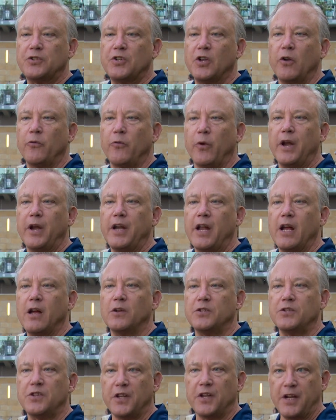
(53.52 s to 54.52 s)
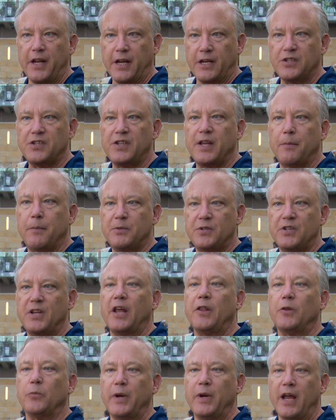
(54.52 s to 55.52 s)
on right now is the next steps now
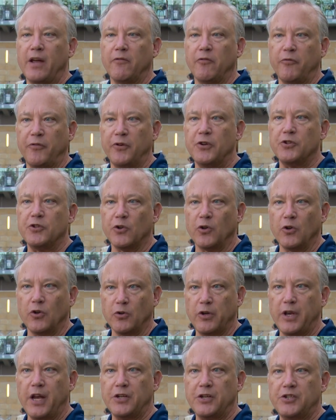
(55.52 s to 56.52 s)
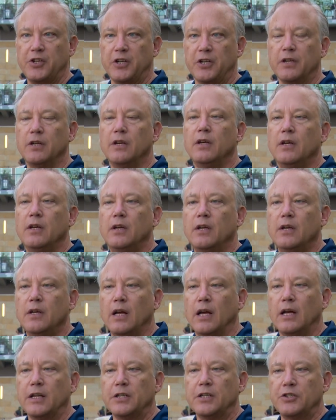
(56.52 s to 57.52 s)
that we have a future location
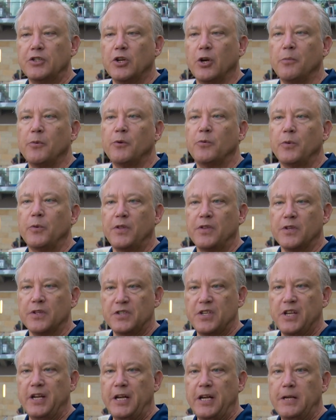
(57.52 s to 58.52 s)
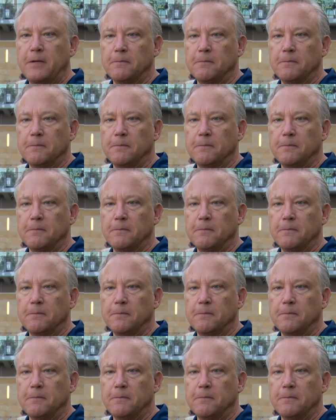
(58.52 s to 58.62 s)
uh, determined with the city